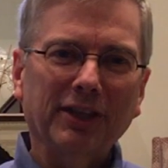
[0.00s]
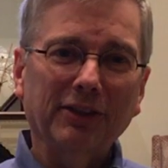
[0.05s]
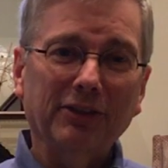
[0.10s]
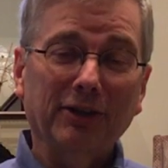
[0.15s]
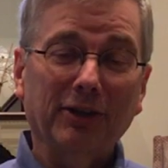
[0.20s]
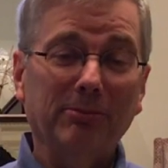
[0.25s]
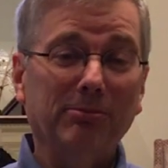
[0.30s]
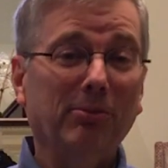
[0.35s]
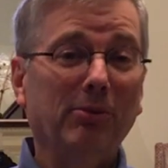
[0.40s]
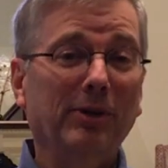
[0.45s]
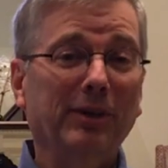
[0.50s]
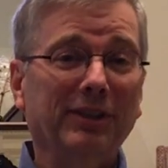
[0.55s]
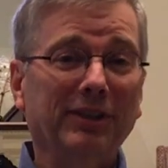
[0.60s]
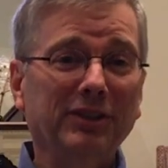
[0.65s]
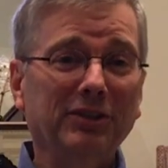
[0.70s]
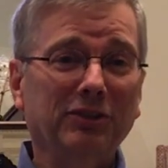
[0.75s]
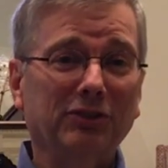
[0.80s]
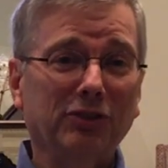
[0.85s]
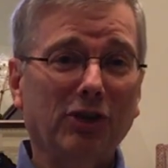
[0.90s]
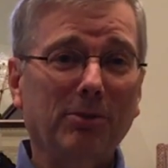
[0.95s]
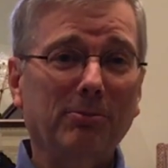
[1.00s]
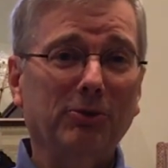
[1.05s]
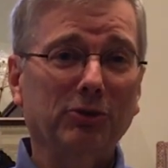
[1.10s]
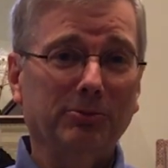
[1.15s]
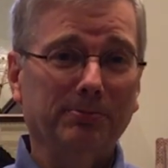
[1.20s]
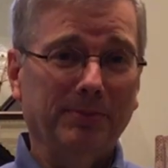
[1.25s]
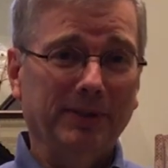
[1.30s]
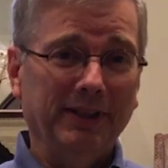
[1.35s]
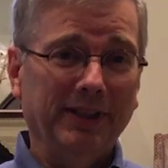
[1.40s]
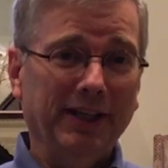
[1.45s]
I thought, boy, this is
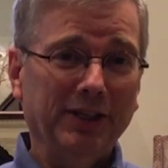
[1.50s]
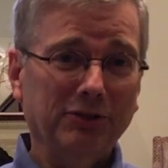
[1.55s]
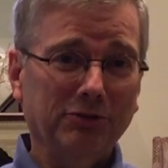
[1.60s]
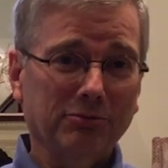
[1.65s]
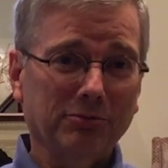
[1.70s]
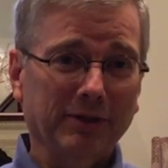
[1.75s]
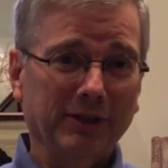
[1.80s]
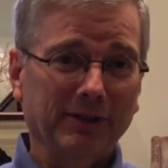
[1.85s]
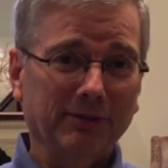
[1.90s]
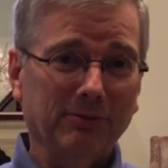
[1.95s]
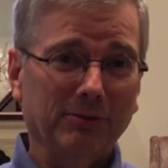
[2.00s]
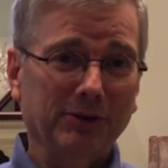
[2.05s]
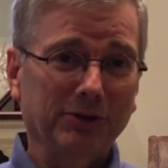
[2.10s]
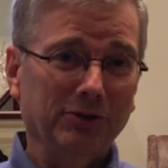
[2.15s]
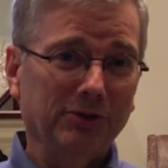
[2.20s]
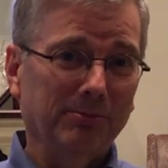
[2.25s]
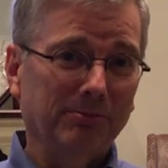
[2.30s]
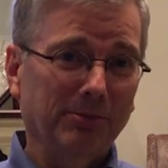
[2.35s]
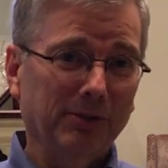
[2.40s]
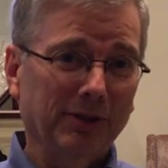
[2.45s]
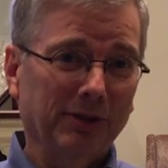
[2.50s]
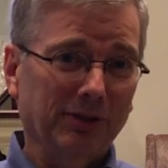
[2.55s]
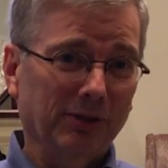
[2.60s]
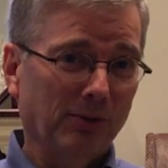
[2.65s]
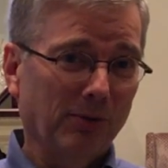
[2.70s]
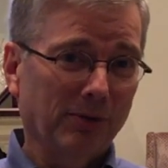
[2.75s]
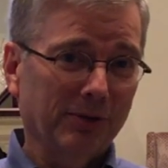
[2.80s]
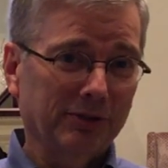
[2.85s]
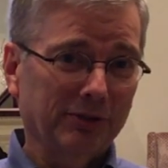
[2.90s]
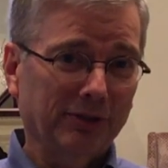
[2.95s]
almost pedestrian when you put the
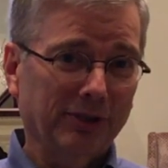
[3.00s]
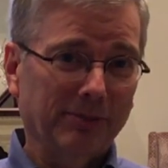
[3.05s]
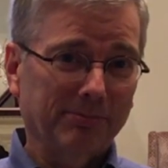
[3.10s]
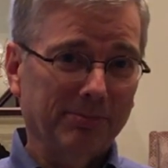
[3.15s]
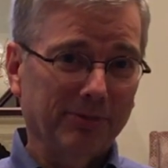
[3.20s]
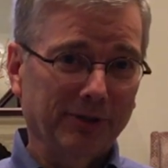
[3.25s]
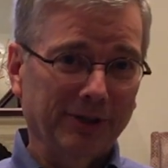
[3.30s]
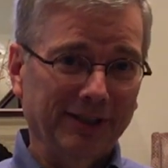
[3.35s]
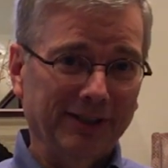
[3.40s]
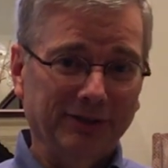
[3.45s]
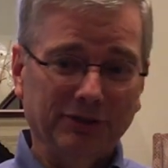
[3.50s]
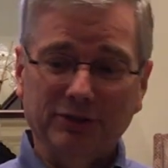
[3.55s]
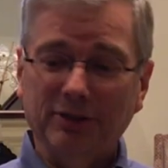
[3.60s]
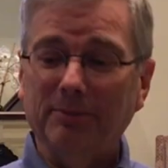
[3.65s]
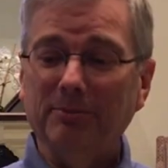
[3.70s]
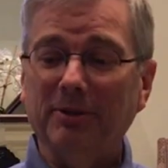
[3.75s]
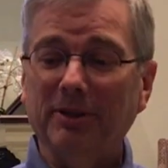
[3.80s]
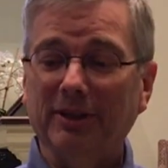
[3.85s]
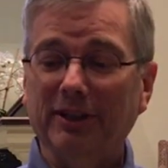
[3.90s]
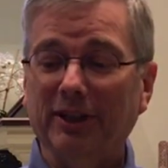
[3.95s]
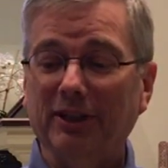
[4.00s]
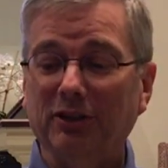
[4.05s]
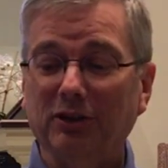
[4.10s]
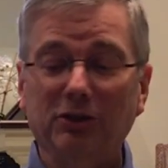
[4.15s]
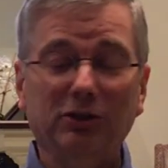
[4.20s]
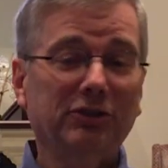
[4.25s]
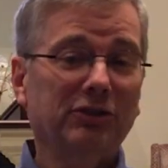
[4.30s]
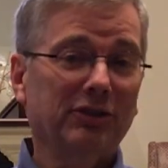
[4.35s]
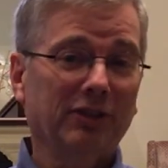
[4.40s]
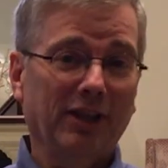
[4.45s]
Lord's Supper in something that
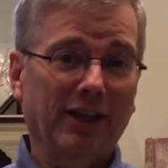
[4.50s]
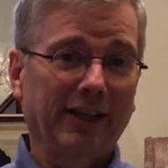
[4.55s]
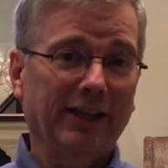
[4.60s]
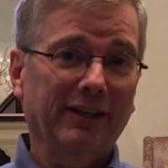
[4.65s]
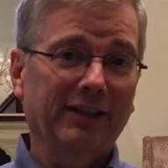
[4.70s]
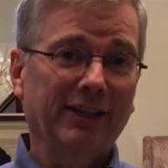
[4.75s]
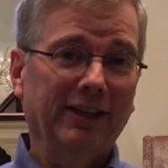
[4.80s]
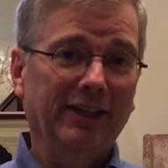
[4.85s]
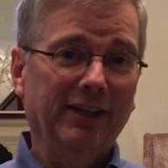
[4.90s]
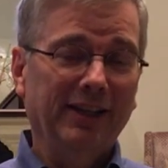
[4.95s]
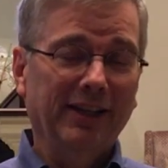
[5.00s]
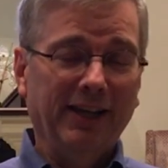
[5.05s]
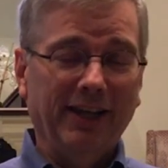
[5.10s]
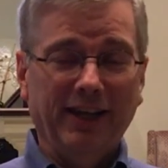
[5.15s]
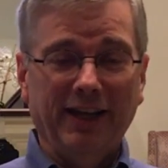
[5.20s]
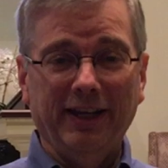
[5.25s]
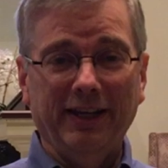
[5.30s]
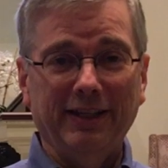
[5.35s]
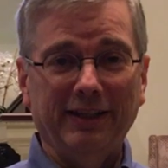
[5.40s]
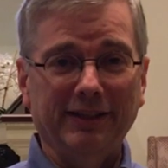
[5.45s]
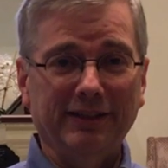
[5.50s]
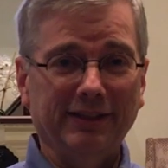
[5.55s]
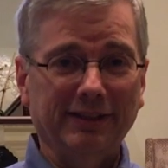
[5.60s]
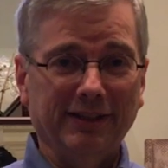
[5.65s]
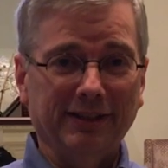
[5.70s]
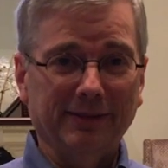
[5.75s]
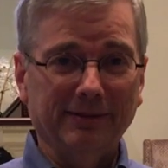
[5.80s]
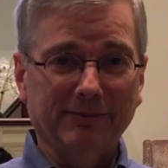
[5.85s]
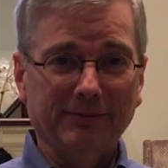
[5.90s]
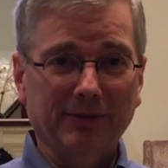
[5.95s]
looks like a
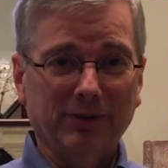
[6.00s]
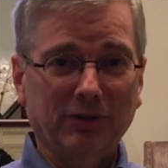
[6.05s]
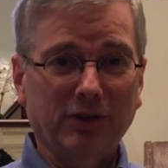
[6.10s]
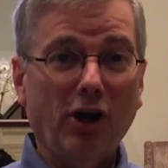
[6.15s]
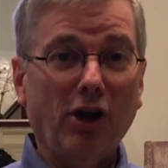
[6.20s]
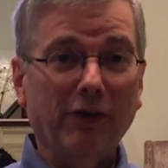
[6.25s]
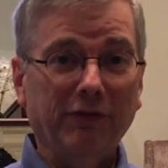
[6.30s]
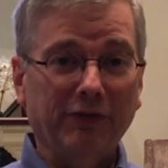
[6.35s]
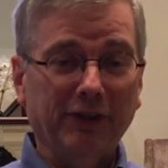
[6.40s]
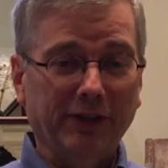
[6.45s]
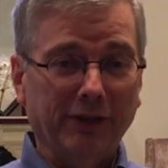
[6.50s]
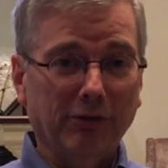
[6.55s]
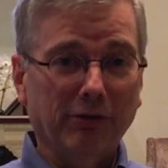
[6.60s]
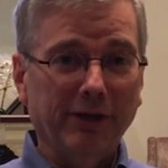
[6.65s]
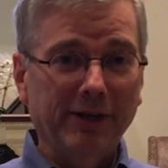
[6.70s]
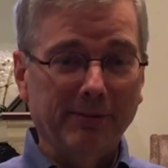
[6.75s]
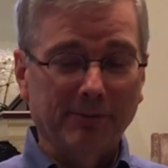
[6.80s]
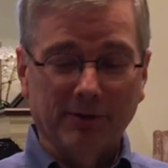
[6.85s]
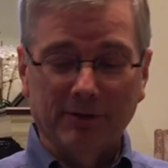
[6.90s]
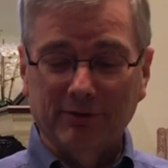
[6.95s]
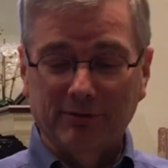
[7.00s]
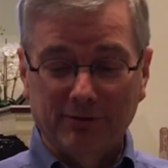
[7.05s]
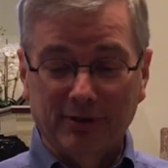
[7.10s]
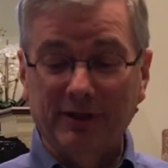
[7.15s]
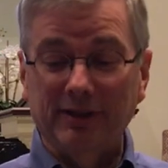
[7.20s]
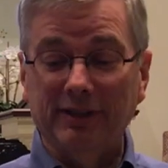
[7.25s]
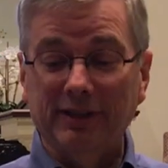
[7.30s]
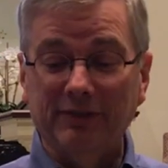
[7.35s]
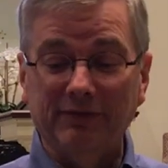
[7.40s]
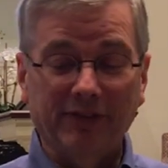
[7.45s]
uh, coffee creamer.
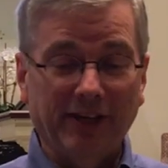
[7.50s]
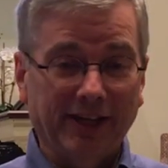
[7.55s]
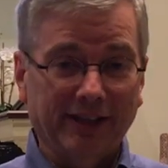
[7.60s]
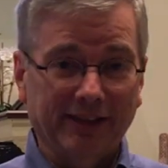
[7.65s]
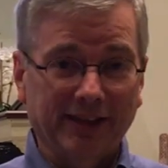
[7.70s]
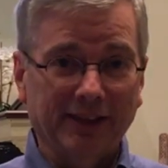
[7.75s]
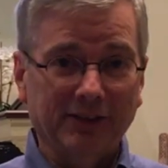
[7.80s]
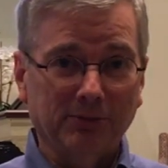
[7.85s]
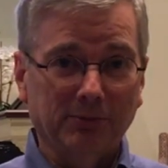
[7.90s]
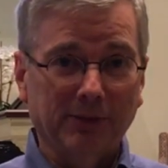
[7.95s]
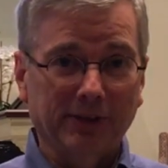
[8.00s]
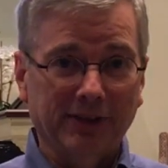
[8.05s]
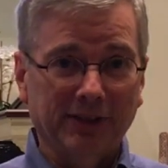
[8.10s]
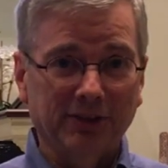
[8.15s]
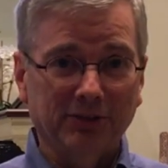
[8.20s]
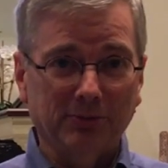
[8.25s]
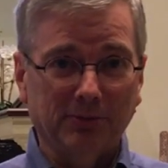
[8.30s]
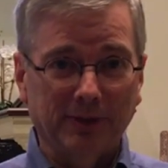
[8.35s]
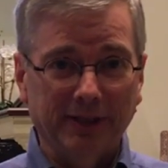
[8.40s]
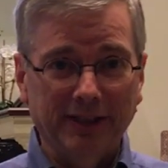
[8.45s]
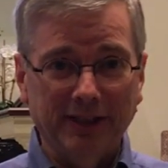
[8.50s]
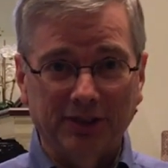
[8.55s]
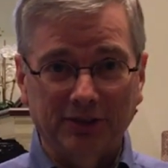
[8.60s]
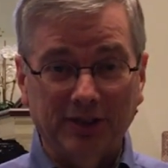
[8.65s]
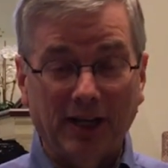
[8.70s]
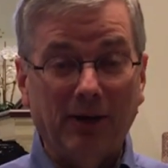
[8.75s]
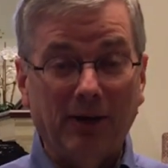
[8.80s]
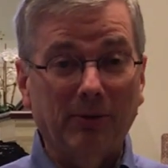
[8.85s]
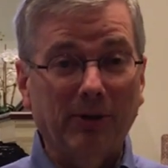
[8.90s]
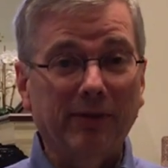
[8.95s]
Well, in fact, that's what this one
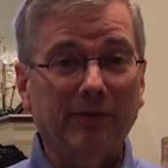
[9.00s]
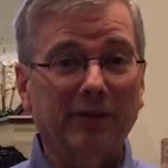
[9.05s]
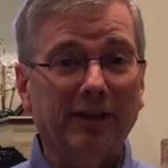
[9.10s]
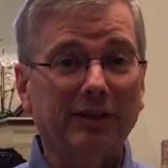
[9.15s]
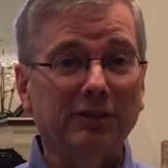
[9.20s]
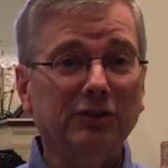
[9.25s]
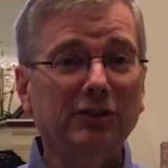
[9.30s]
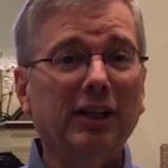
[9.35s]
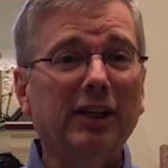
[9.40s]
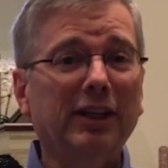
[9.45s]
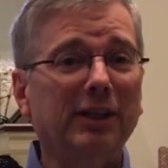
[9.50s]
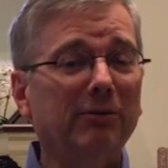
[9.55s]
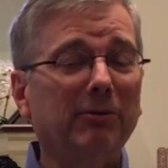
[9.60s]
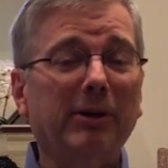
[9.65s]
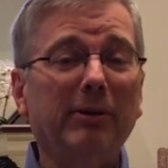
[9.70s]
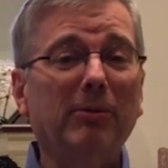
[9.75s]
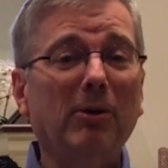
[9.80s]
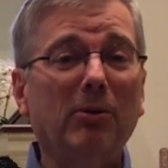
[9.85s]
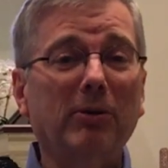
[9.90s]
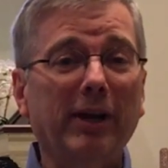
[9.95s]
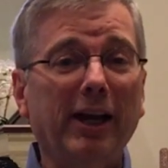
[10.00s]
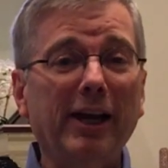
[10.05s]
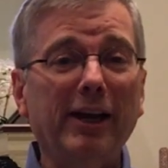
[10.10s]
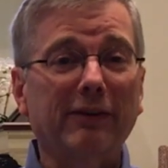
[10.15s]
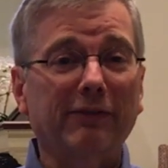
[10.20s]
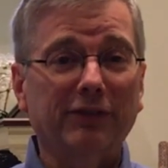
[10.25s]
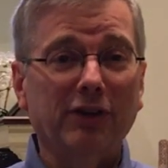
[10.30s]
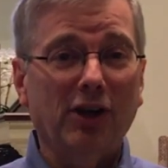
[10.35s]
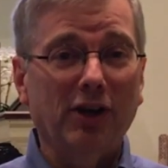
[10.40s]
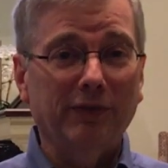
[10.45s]
is. However, on Sunday, we won't
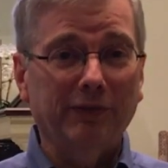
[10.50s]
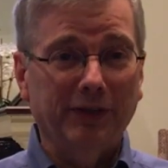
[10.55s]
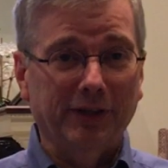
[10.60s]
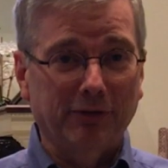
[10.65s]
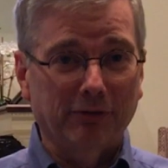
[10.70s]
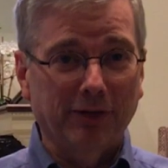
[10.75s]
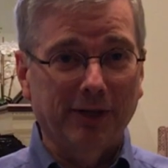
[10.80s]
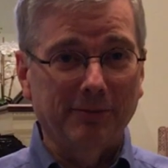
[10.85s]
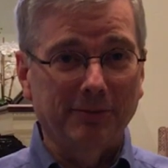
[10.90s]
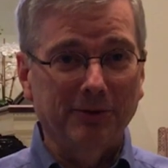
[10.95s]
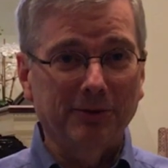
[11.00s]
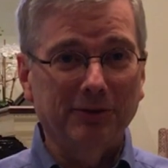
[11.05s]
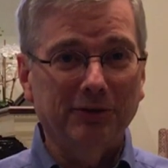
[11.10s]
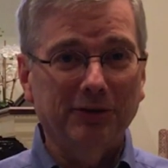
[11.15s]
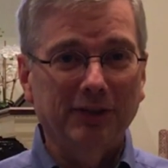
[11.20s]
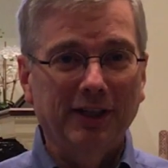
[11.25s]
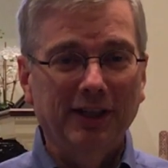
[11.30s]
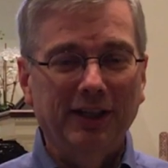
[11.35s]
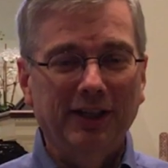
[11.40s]
have coffee creamers.